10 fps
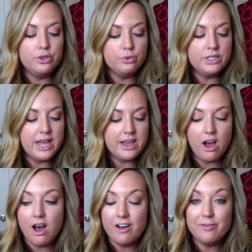to take
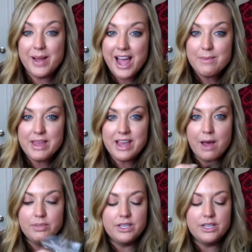off my eye makeup.